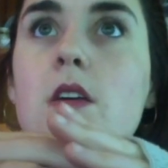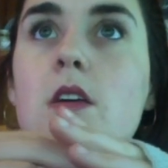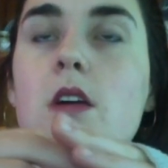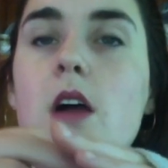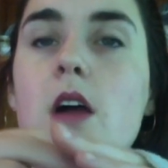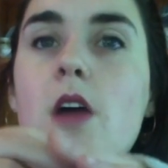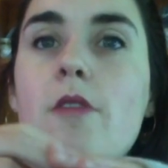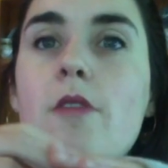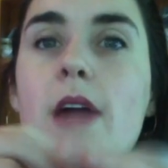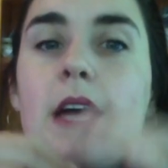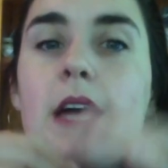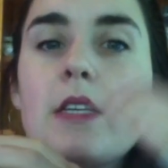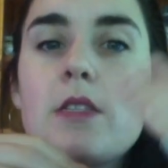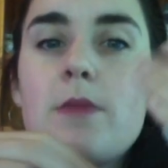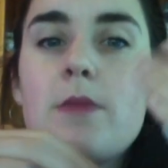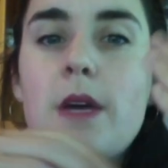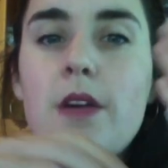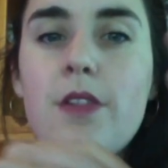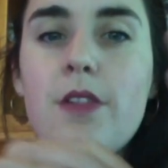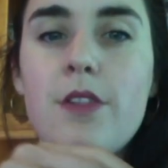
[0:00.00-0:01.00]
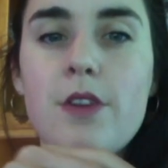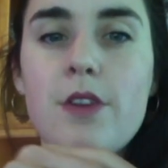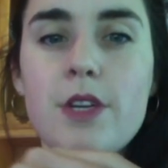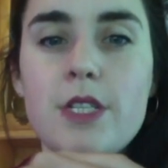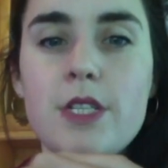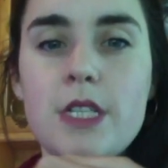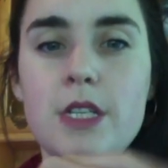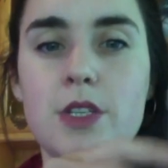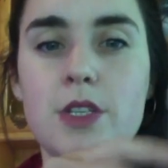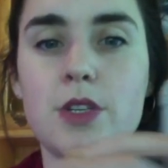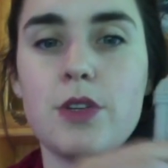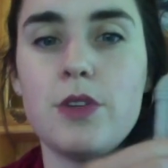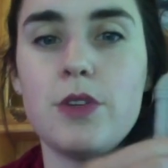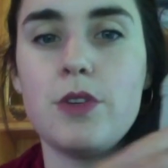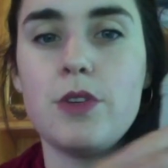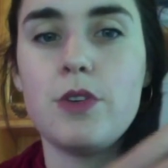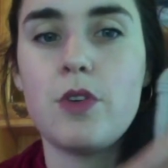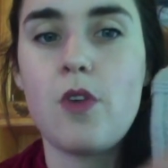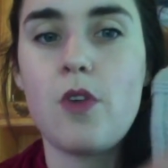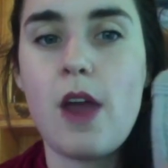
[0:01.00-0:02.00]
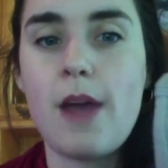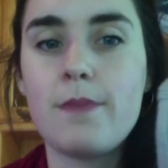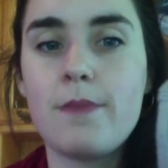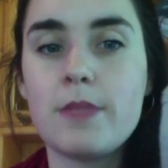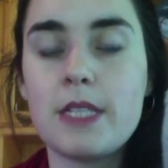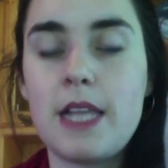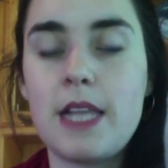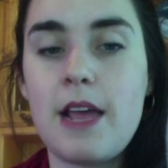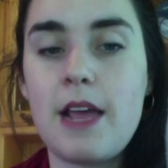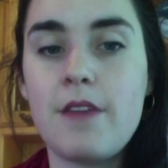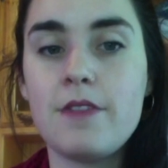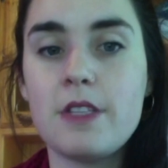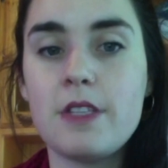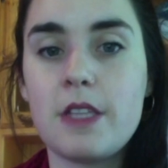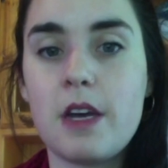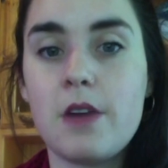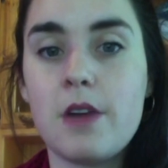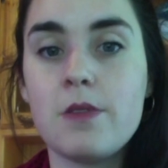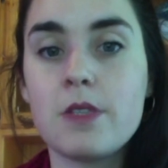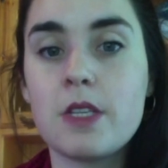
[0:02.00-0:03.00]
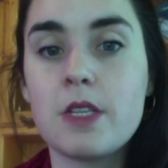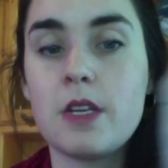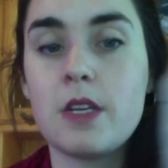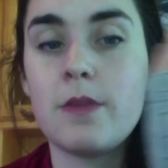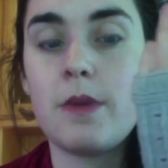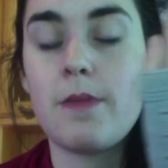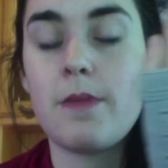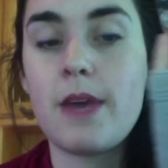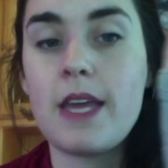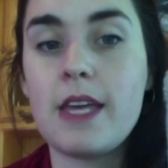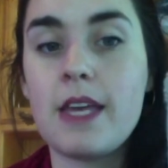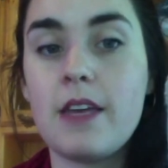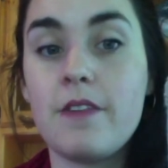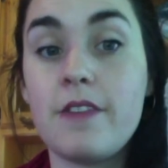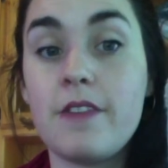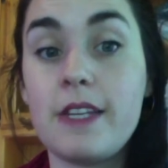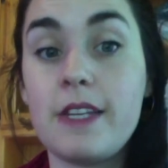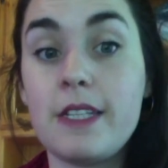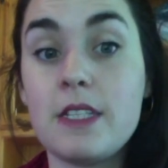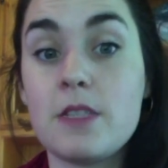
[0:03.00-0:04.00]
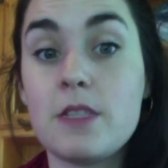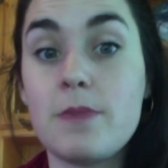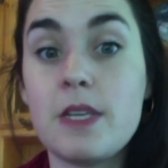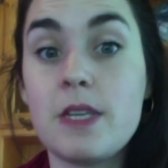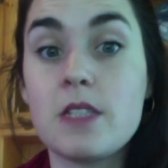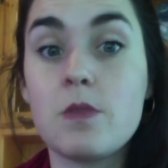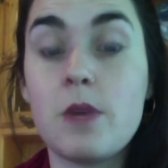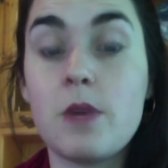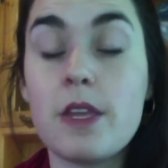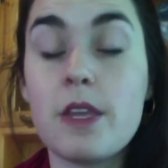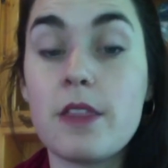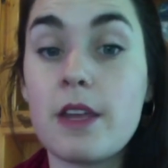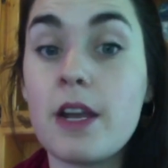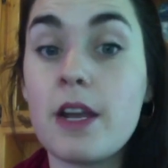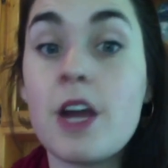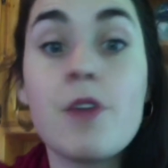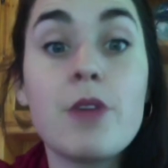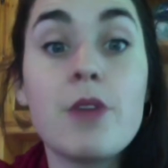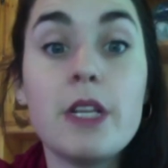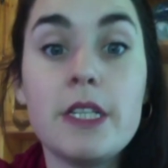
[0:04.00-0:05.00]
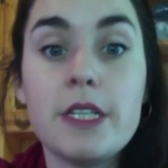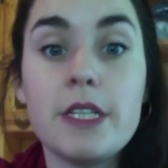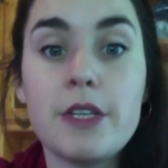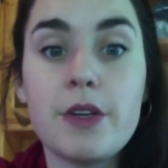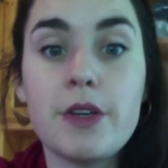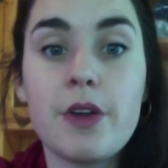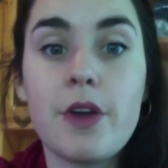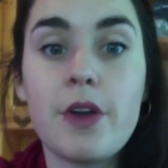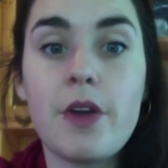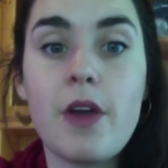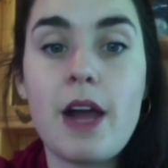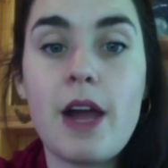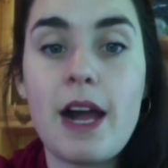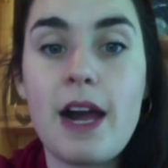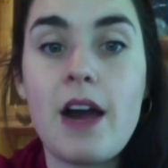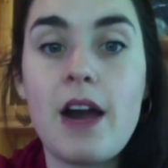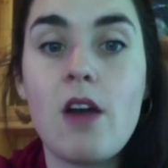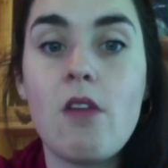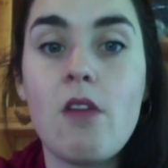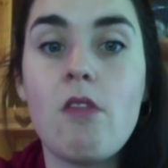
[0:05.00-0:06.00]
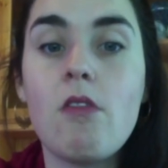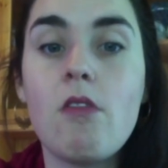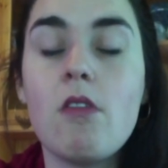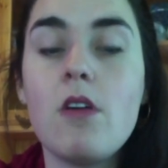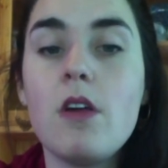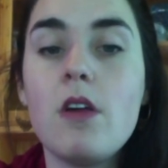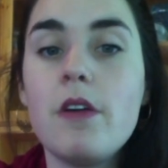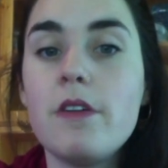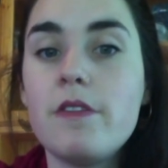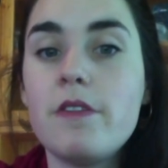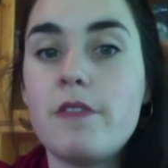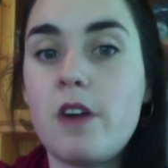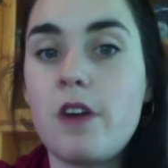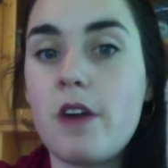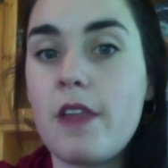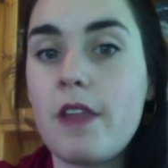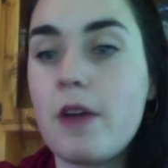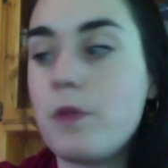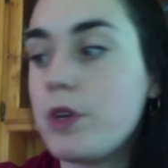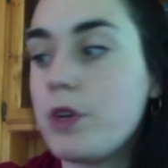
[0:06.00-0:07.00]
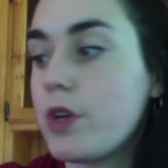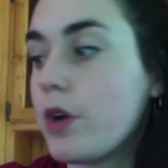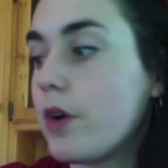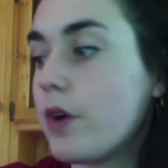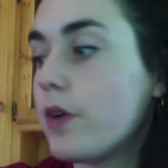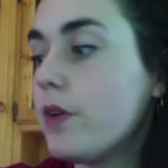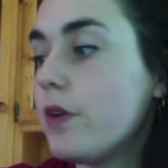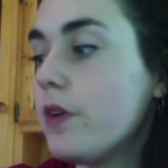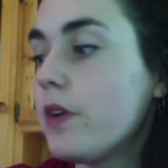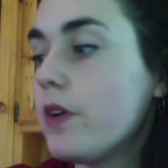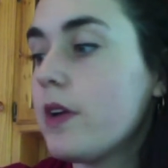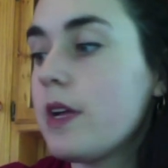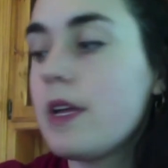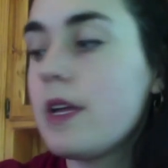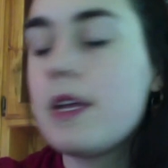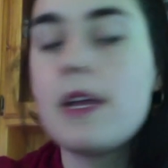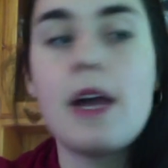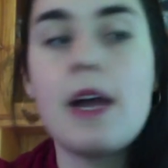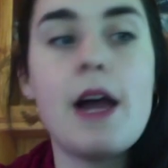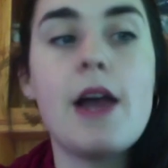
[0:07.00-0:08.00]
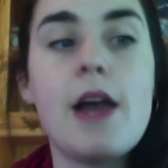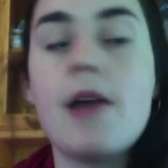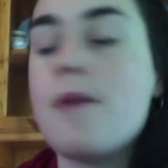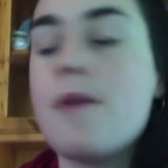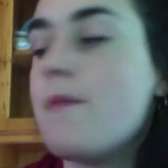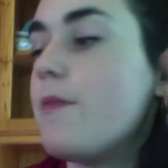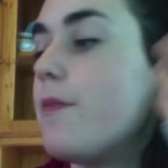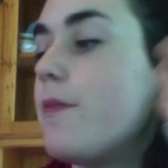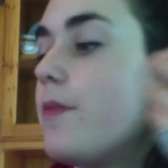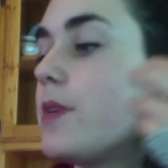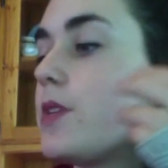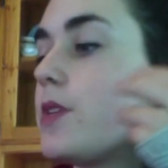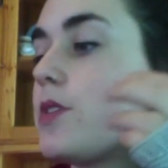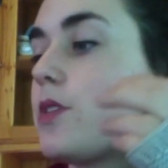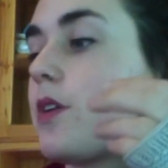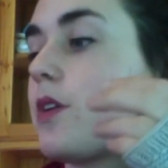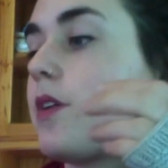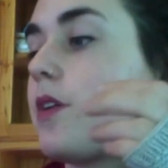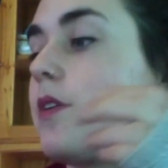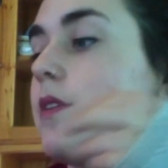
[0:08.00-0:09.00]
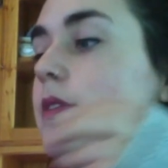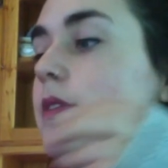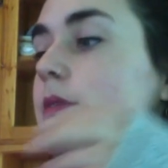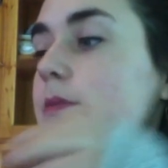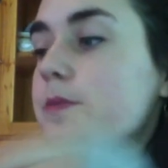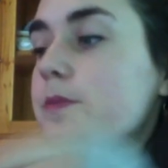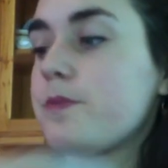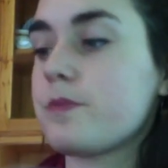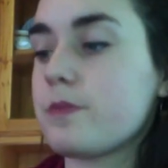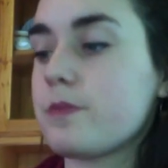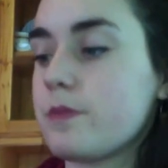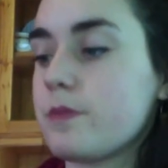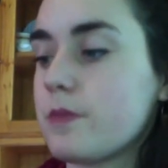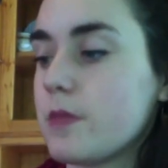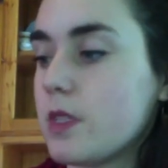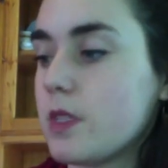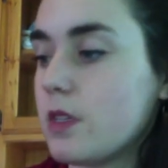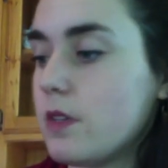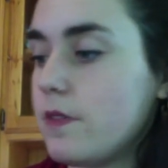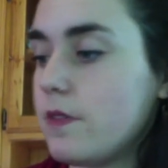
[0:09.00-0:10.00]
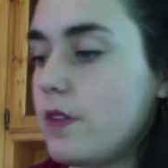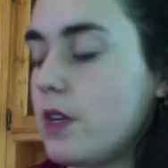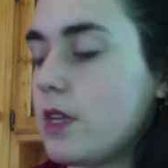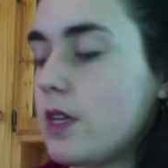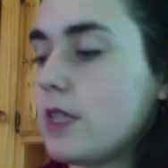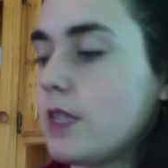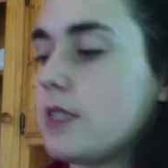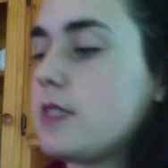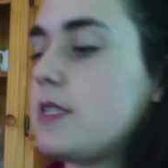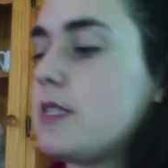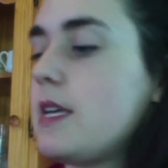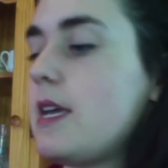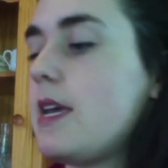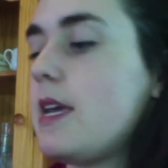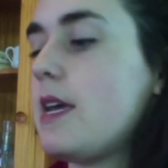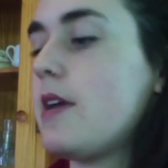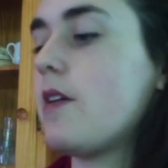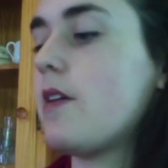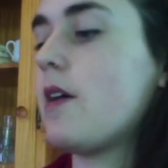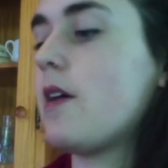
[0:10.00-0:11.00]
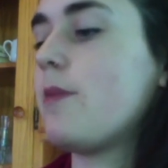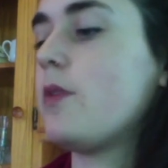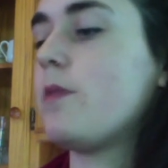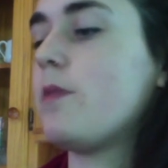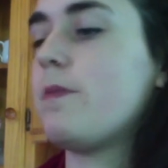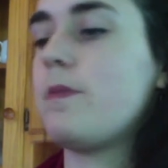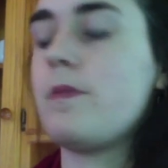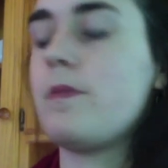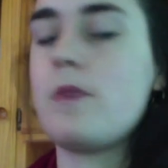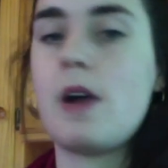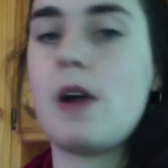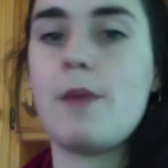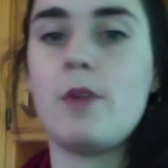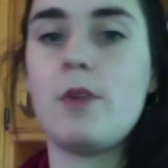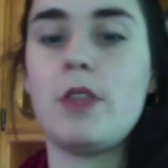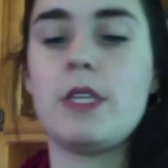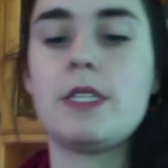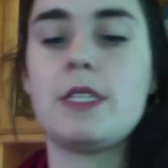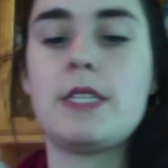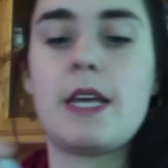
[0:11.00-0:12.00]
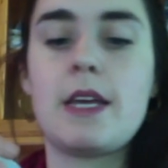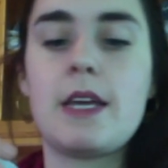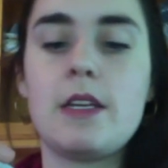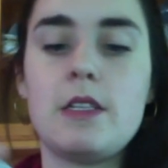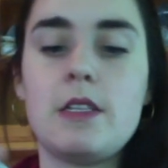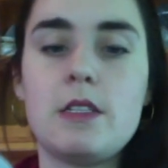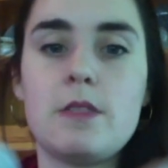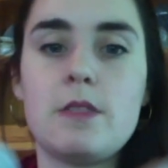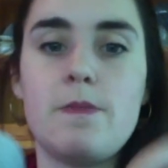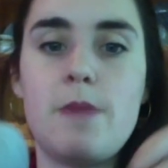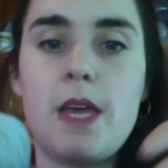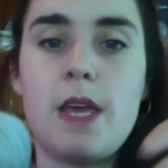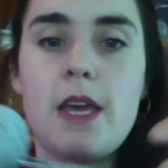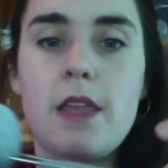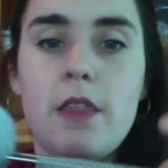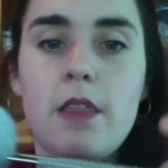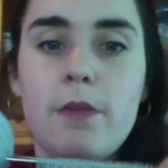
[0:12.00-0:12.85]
around about 32 grams left that I was going to be making fingerless mitts with, and I really didn't know how far that would go. So if you can see here, I'm on the second mitt at the